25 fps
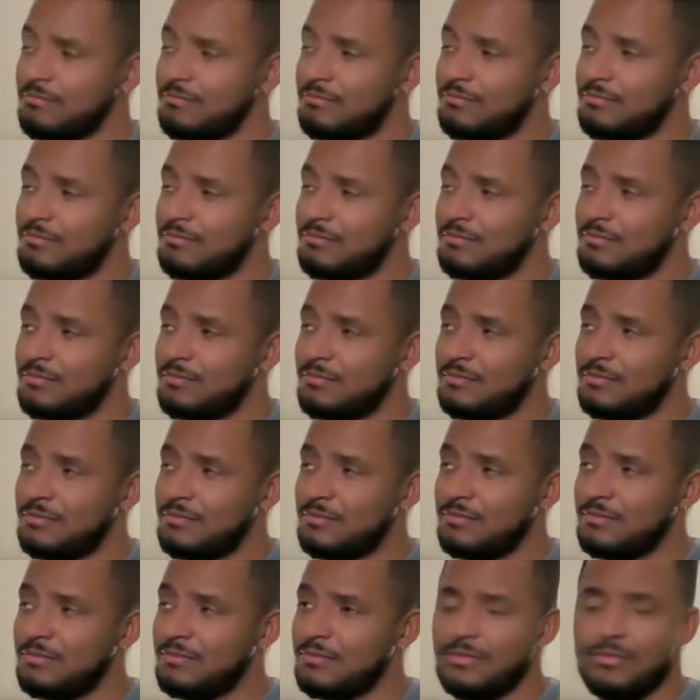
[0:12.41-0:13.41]

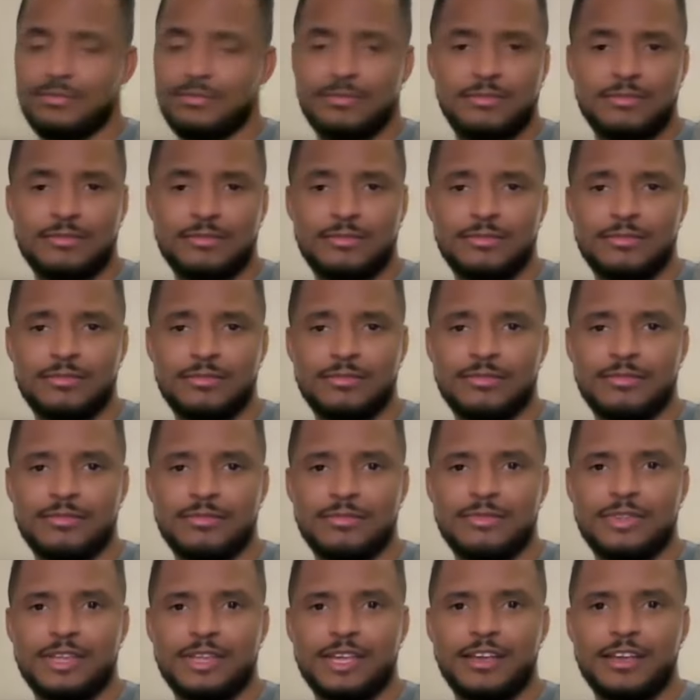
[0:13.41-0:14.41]

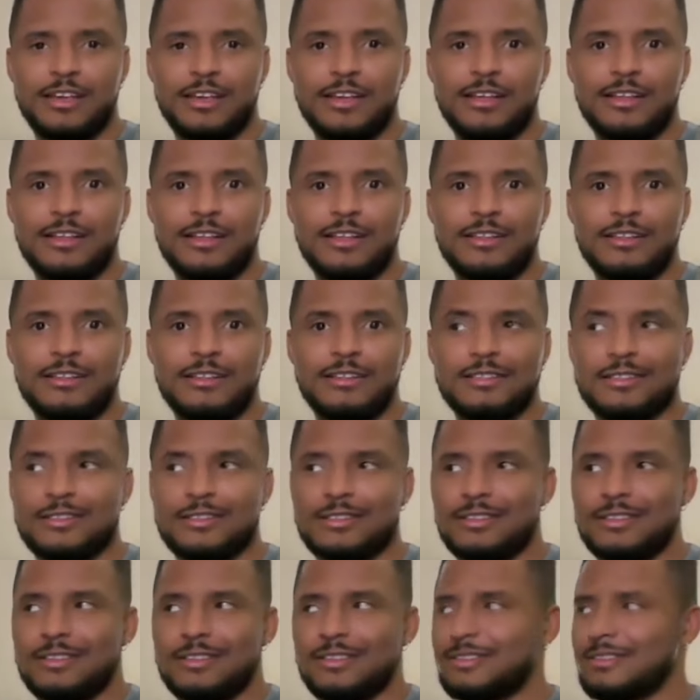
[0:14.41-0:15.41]

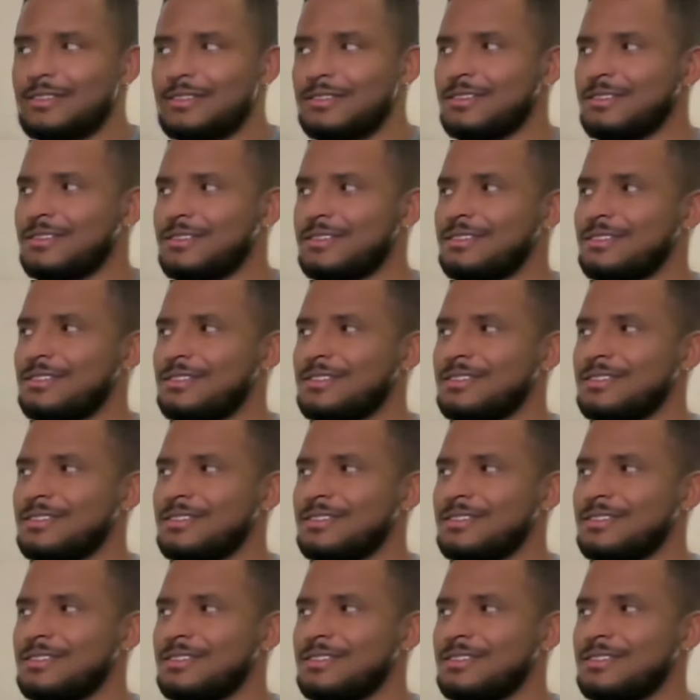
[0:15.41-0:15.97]
This person isn't speaking.